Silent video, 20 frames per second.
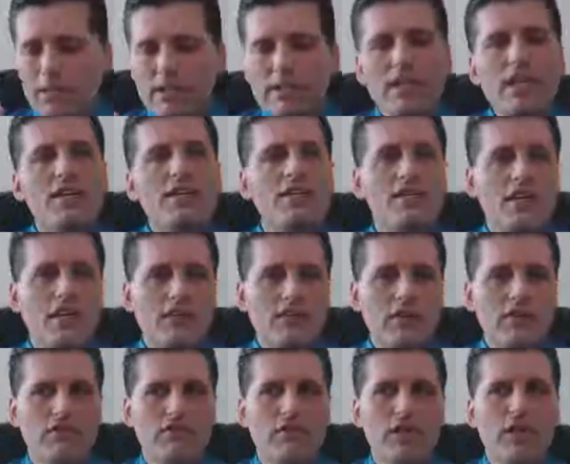Please share
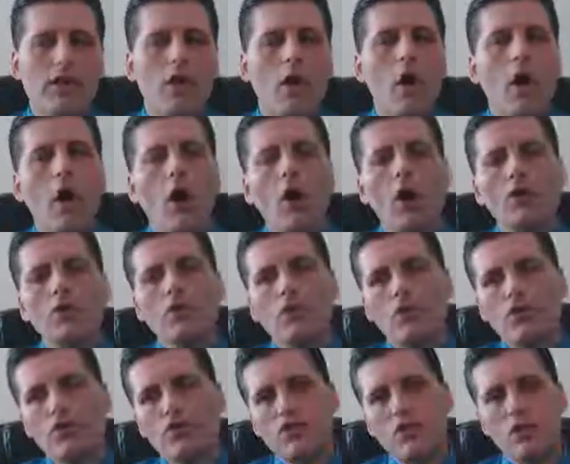this video on
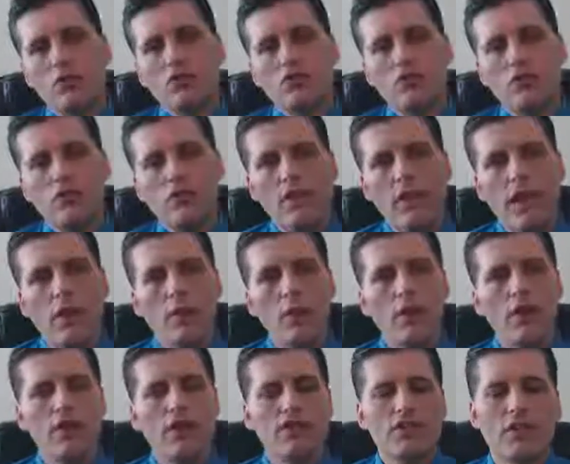your social
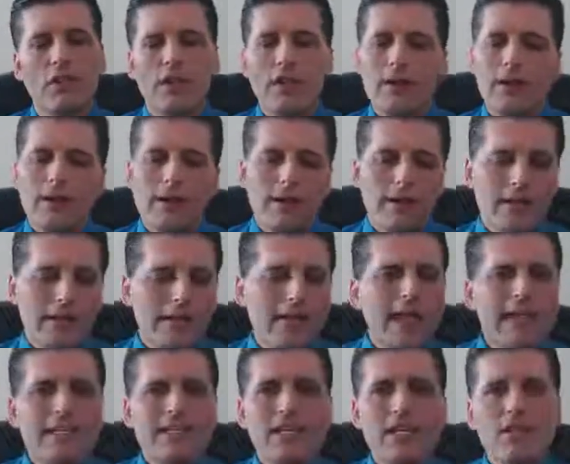networks.
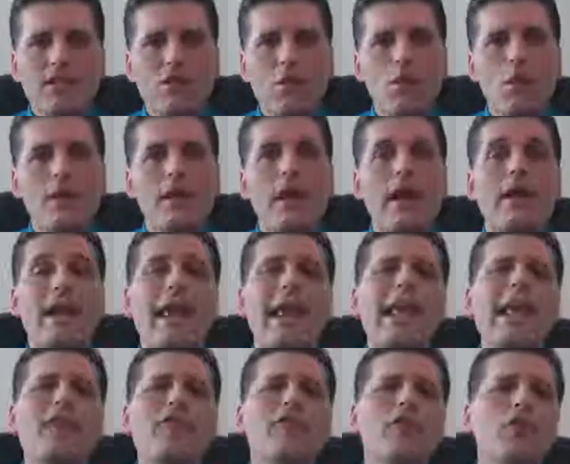Let's get the word out.
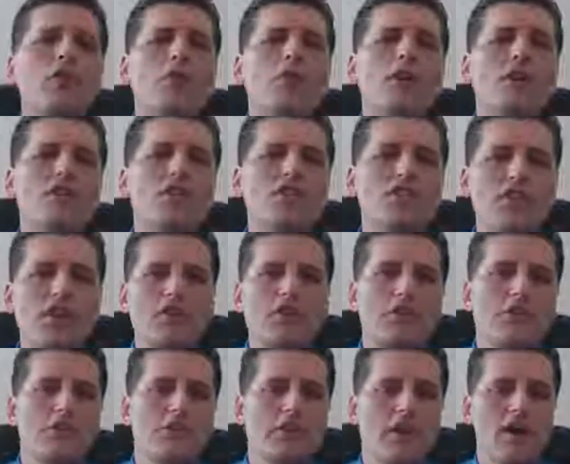If you consider
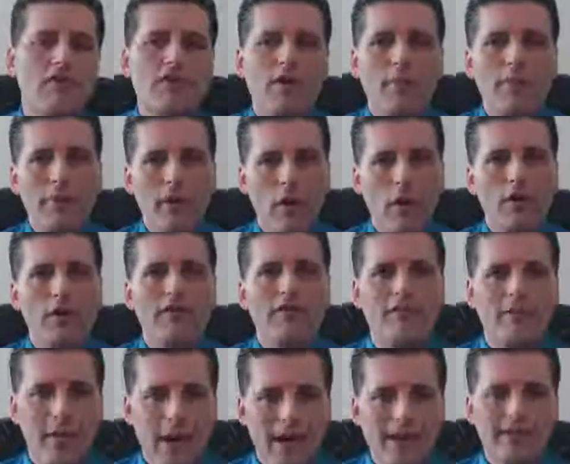yourself a part
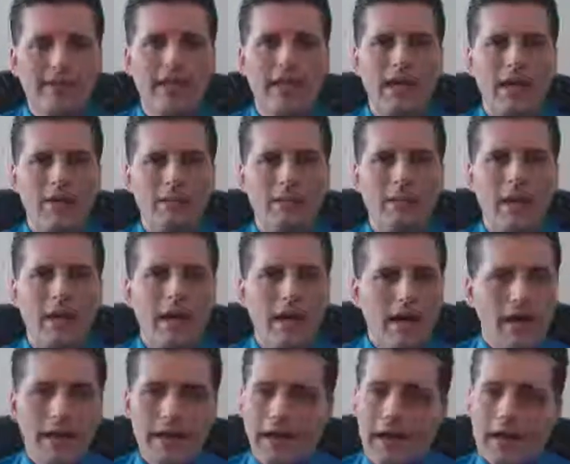of my team,
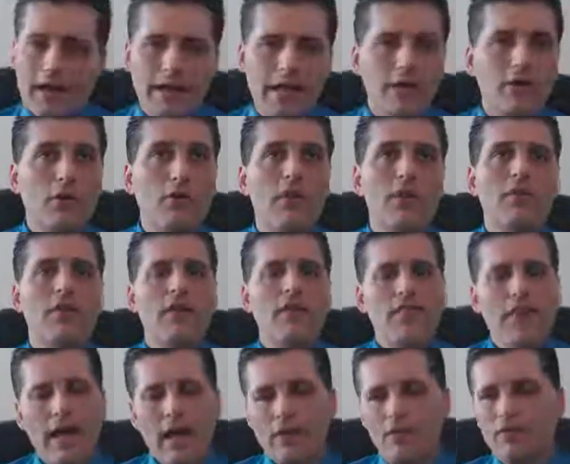and I know there are
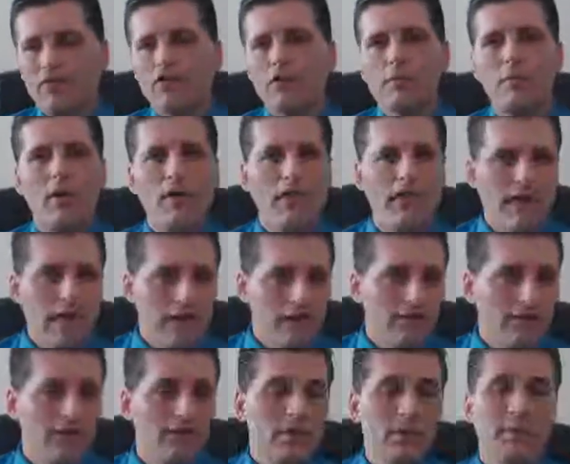thousands upon
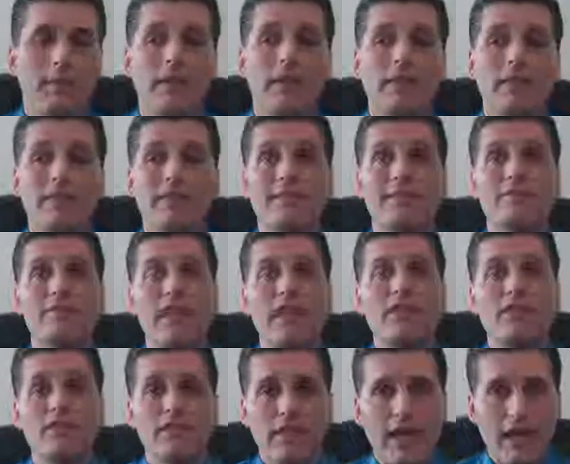
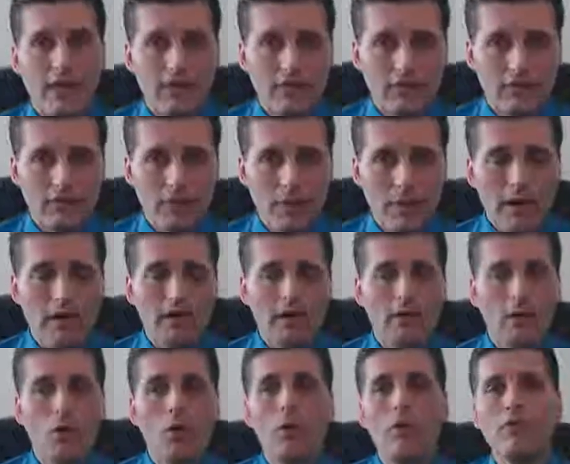tens of thousands of you out
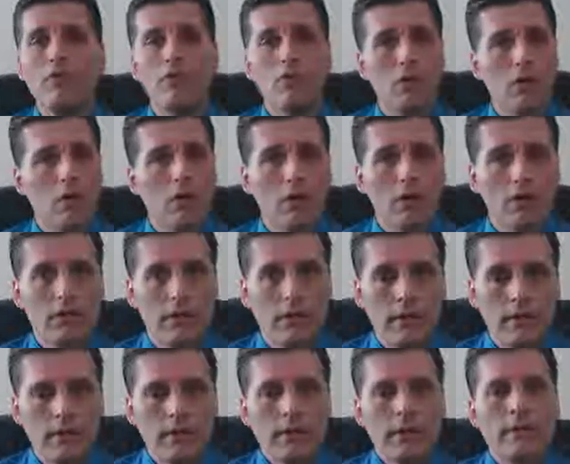there all over this world,